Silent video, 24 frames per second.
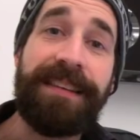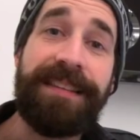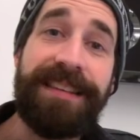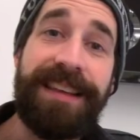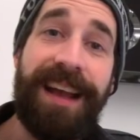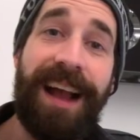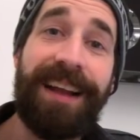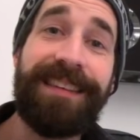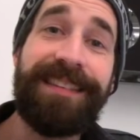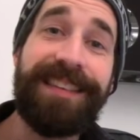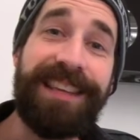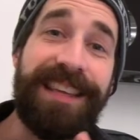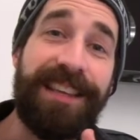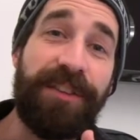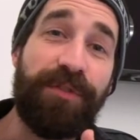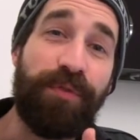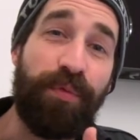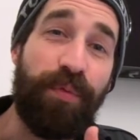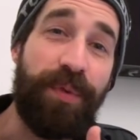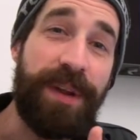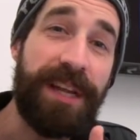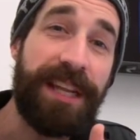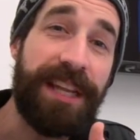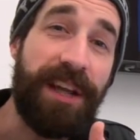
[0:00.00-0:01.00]

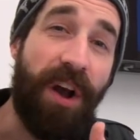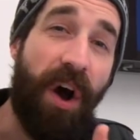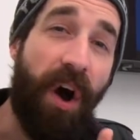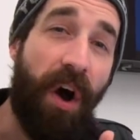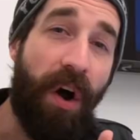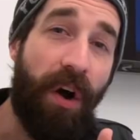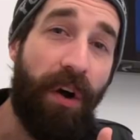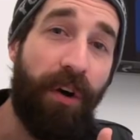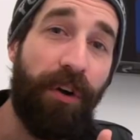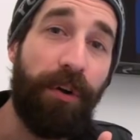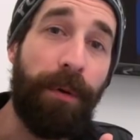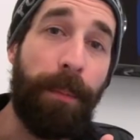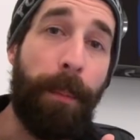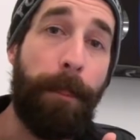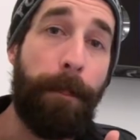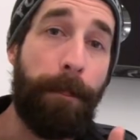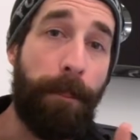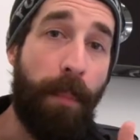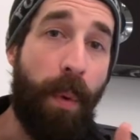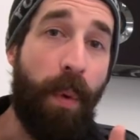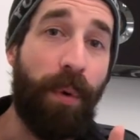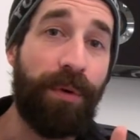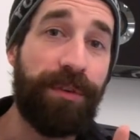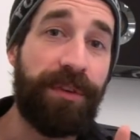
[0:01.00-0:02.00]
DITs really are
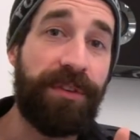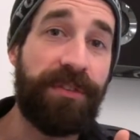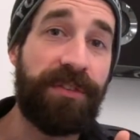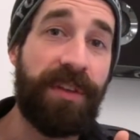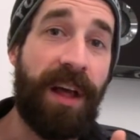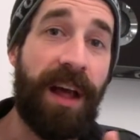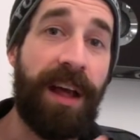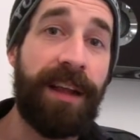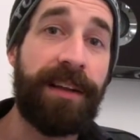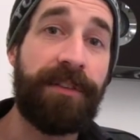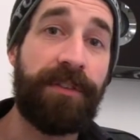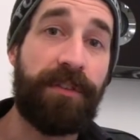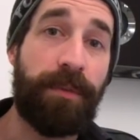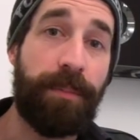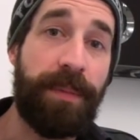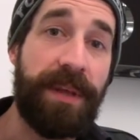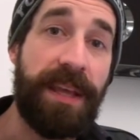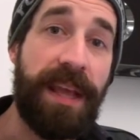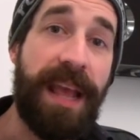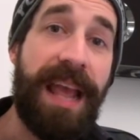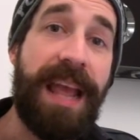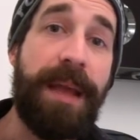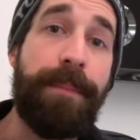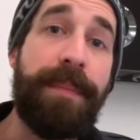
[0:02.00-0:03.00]
more designed to
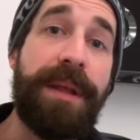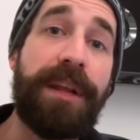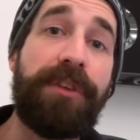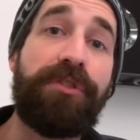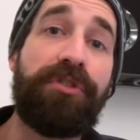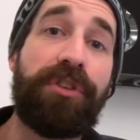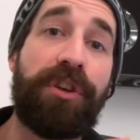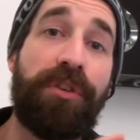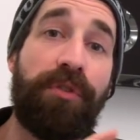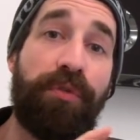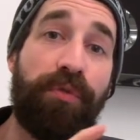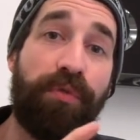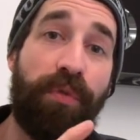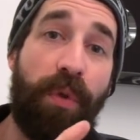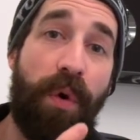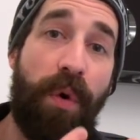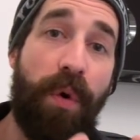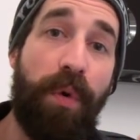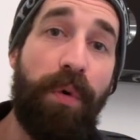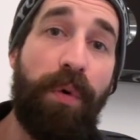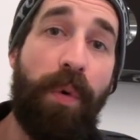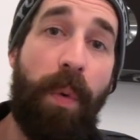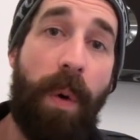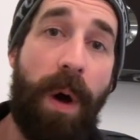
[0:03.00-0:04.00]
be image
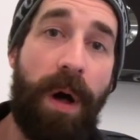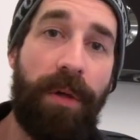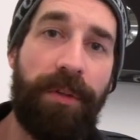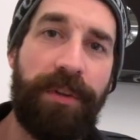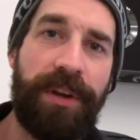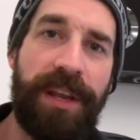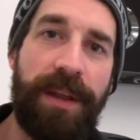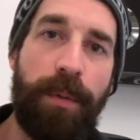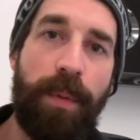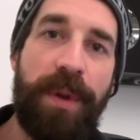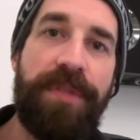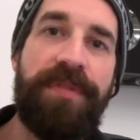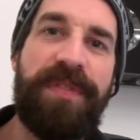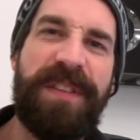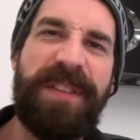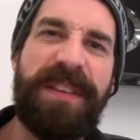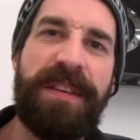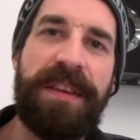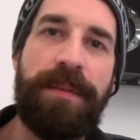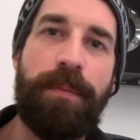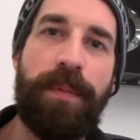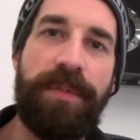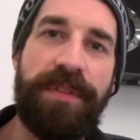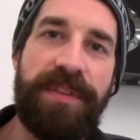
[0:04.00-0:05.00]
control quality with the
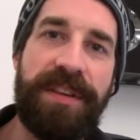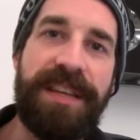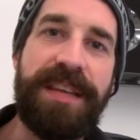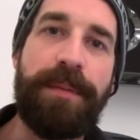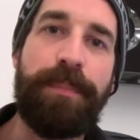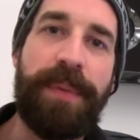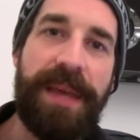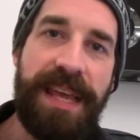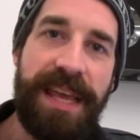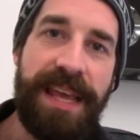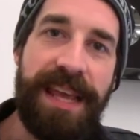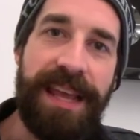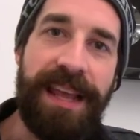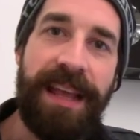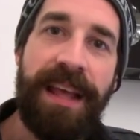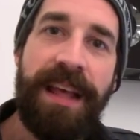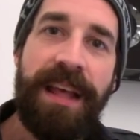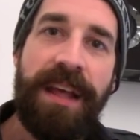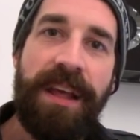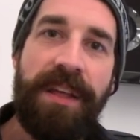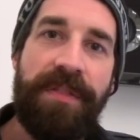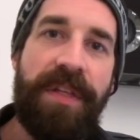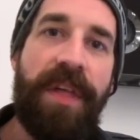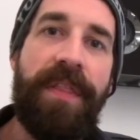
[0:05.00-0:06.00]
DP
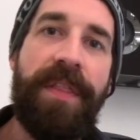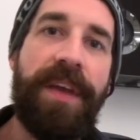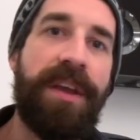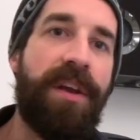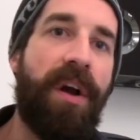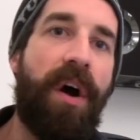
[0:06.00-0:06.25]
than they